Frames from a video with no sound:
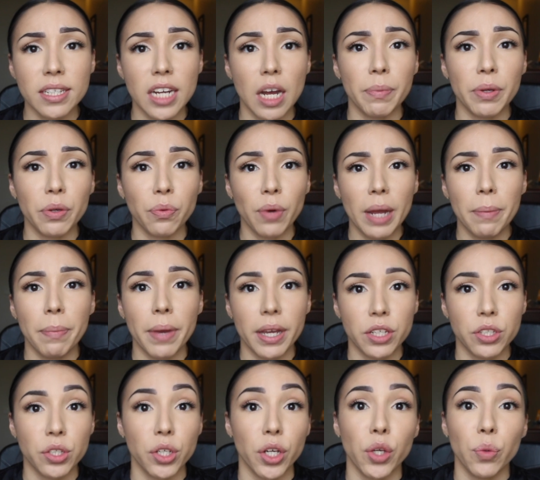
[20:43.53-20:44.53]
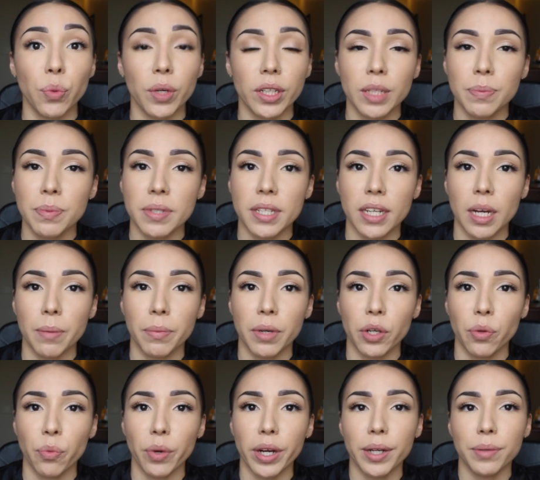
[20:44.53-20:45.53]
and I'll be right back to show you what lipstick I'm going
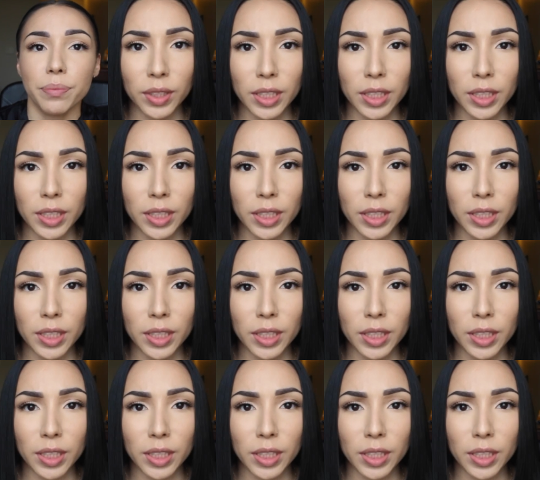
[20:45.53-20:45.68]
to wear.